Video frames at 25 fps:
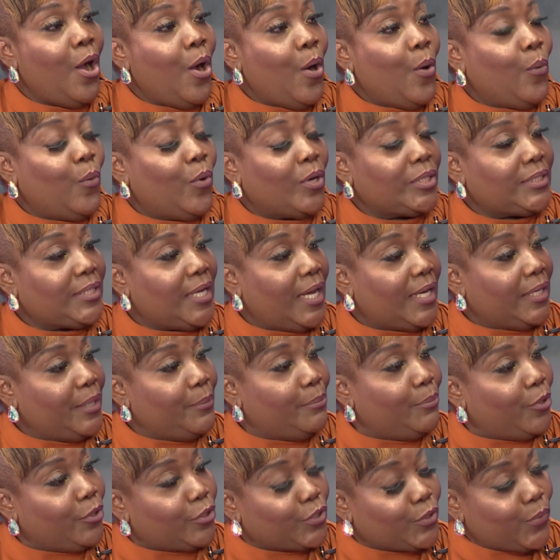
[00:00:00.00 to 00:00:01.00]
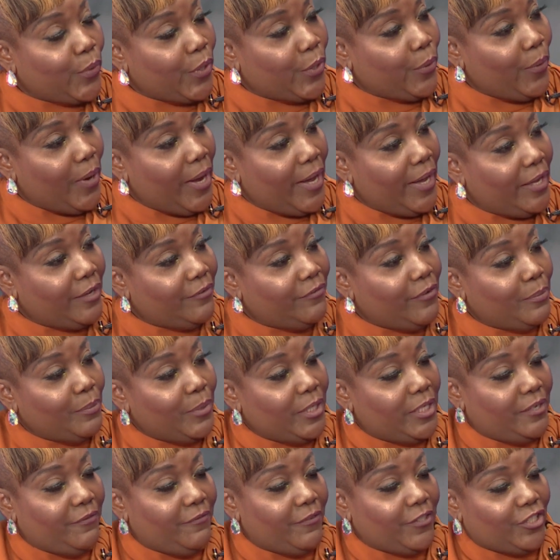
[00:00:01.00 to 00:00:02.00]
what are the books required from
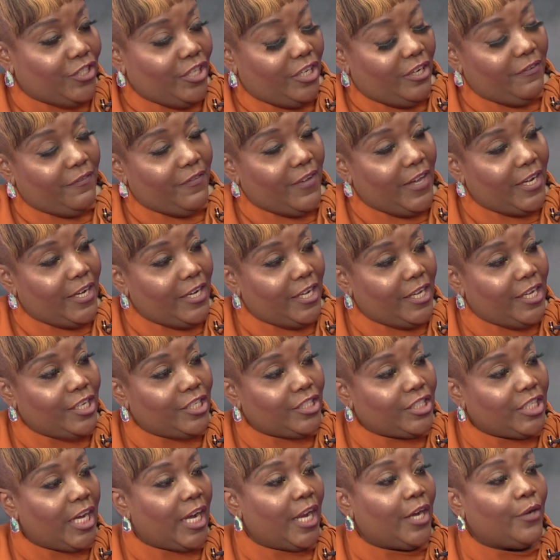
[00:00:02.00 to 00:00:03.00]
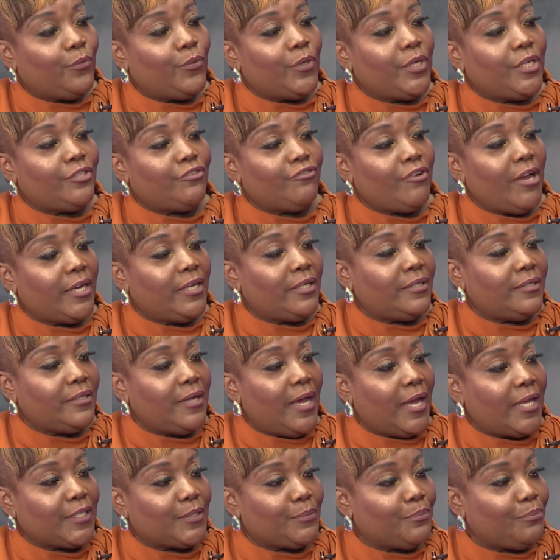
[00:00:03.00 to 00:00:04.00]
the Division of Education, and we try to,
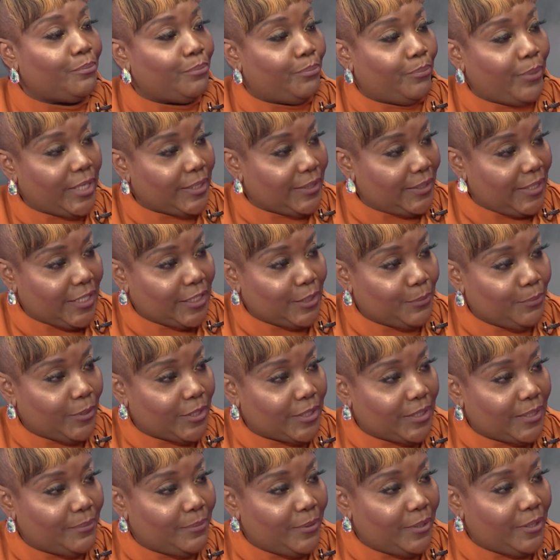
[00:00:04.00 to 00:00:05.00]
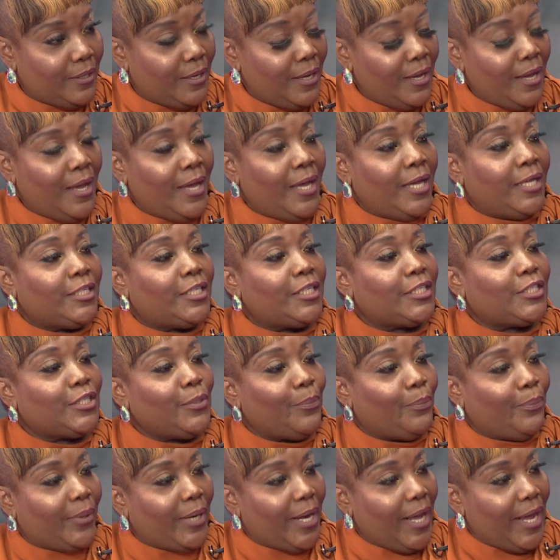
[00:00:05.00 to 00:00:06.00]
as best as possible, to
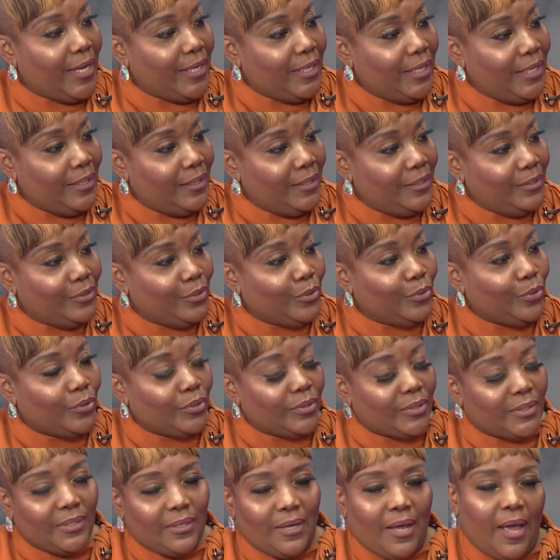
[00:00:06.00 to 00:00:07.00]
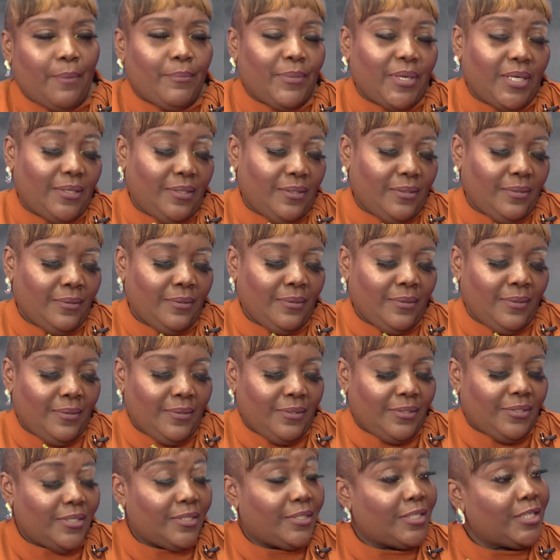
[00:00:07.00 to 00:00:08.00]
supply those,
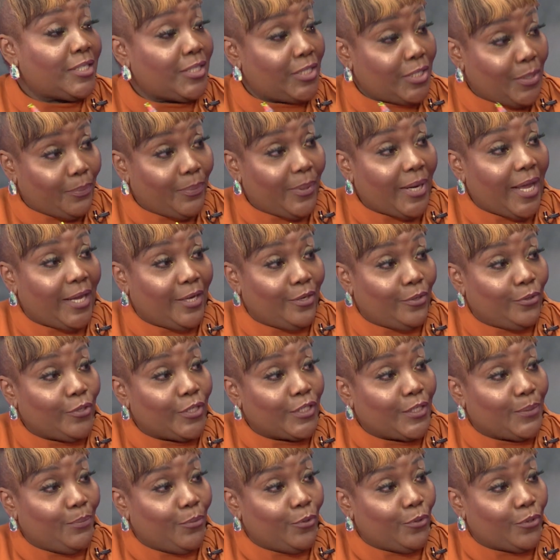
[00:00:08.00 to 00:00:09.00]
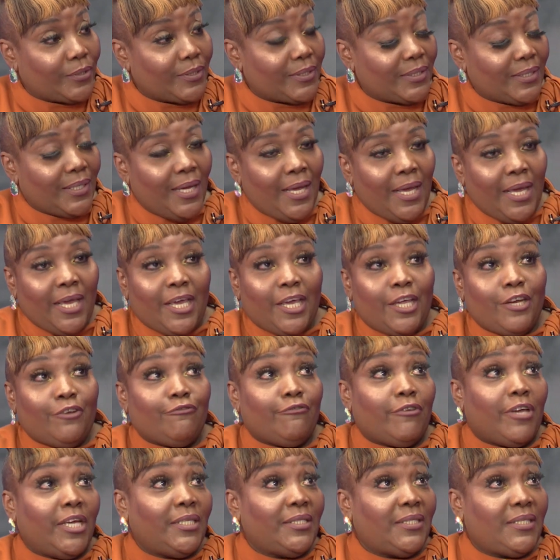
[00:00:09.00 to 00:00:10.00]
to supply those books. It
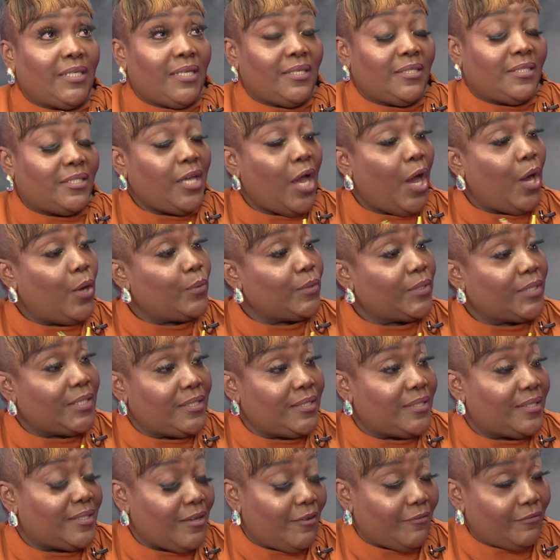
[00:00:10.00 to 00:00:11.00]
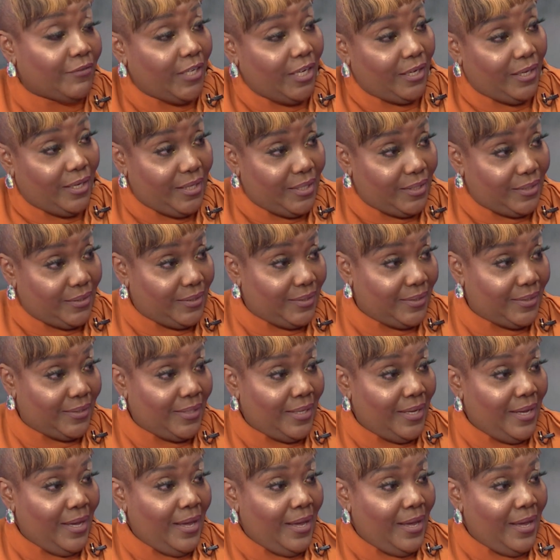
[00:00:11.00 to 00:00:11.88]
ranges in thousands of dollars.